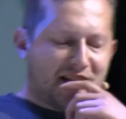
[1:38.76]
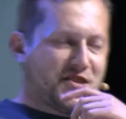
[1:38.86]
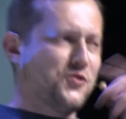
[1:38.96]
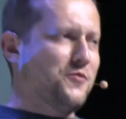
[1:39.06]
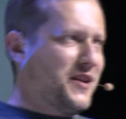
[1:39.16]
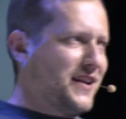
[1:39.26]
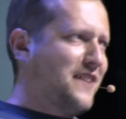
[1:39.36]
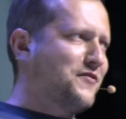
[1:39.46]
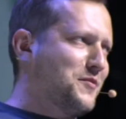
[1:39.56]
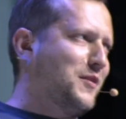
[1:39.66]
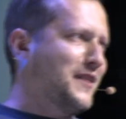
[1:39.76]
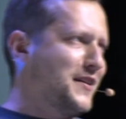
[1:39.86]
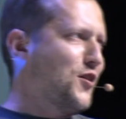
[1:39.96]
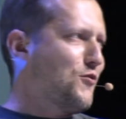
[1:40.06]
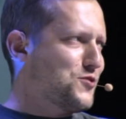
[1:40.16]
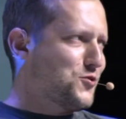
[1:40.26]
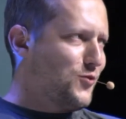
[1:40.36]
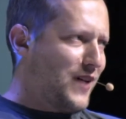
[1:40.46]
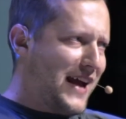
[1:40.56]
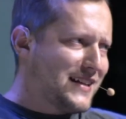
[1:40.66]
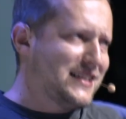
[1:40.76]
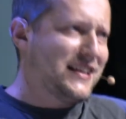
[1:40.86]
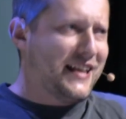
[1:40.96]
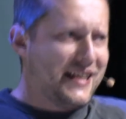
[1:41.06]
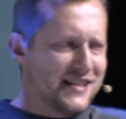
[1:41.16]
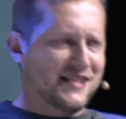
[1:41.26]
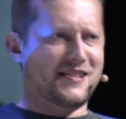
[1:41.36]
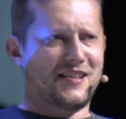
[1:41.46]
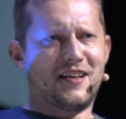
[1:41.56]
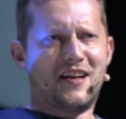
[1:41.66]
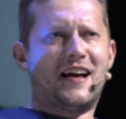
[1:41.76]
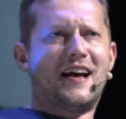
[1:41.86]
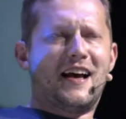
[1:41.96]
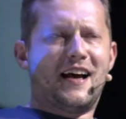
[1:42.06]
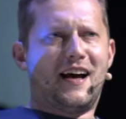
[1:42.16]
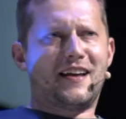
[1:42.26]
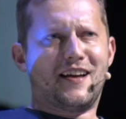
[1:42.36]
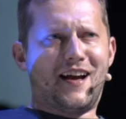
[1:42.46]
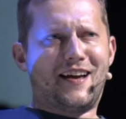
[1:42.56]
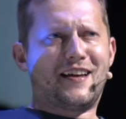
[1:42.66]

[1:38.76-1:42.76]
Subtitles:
Assuming everybody knows who Andy is, I